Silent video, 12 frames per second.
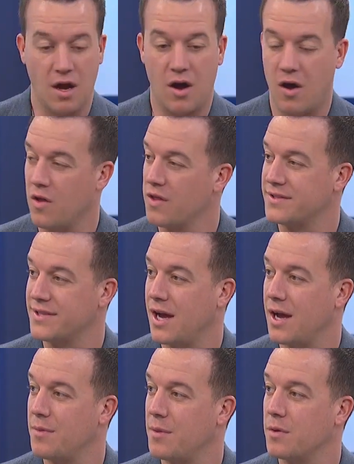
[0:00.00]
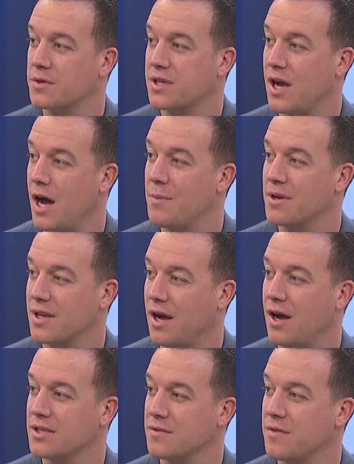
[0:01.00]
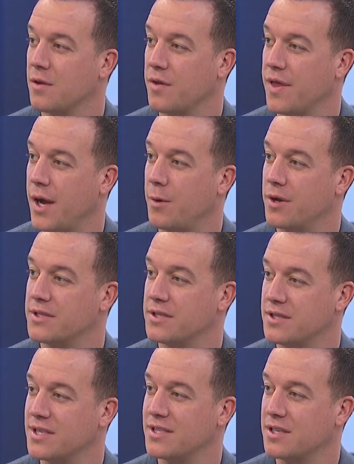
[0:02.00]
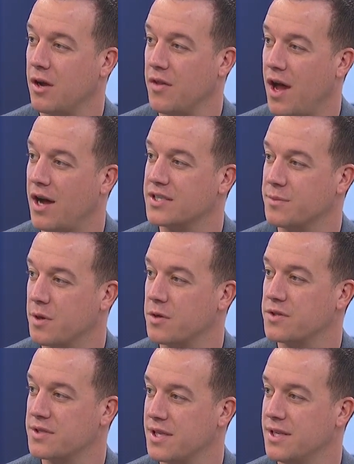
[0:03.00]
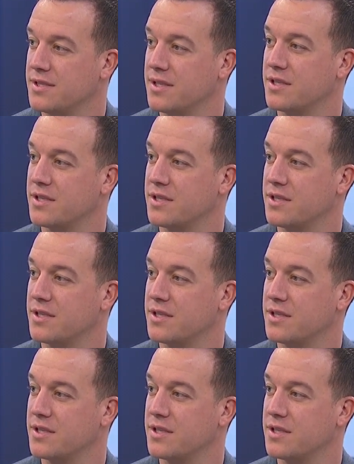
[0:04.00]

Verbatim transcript: All the time. The most common cause of low thyroid is a disease called Hashimoto's disease. Mm -hmm.